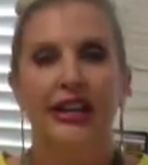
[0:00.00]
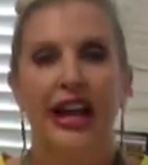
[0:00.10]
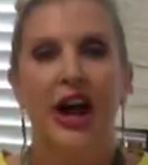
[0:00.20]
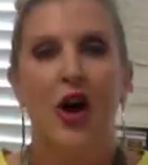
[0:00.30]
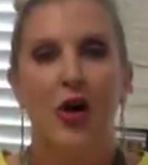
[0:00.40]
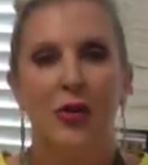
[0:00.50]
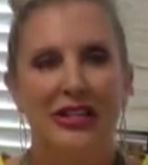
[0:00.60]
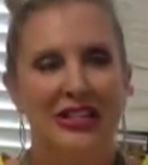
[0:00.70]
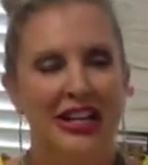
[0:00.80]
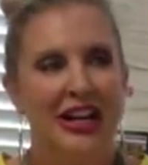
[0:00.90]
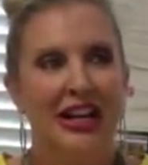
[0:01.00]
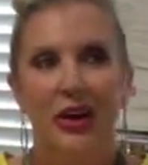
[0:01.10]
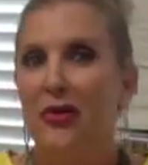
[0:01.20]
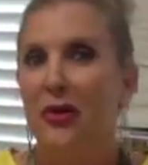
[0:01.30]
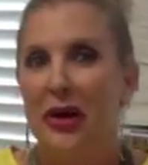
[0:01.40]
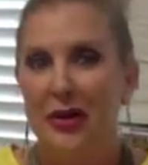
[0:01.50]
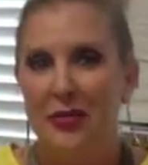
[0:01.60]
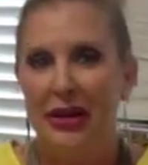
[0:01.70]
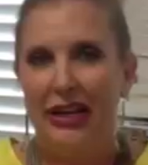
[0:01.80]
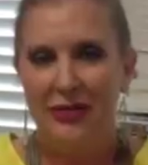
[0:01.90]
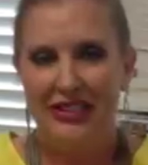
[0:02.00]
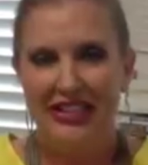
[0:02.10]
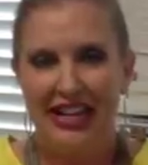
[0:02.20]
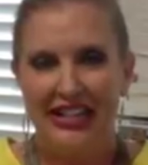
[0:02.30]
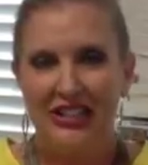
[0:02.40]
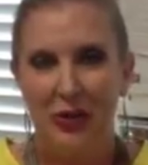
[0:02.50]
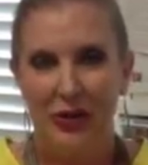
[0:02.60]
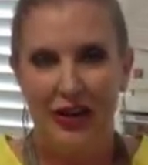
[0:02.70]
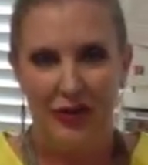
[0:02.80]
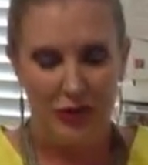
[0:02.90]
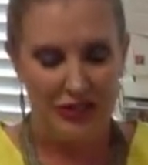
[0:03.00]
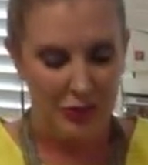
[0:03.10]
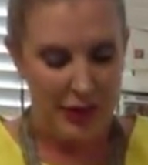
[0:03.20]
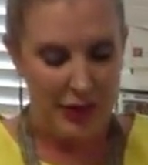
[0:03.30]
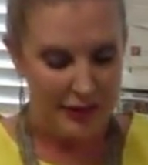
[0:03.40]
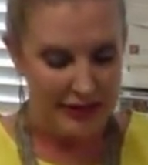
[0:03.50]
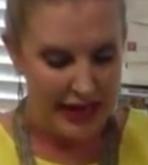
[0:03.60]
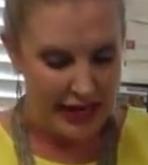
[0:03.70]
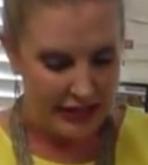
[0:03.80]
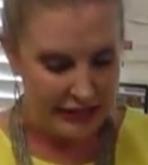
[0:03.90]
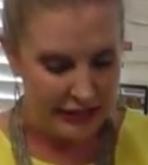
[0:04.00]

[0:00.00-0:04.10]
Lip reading: and I always get worried about making mistakes. No one ever wants to make mistakes.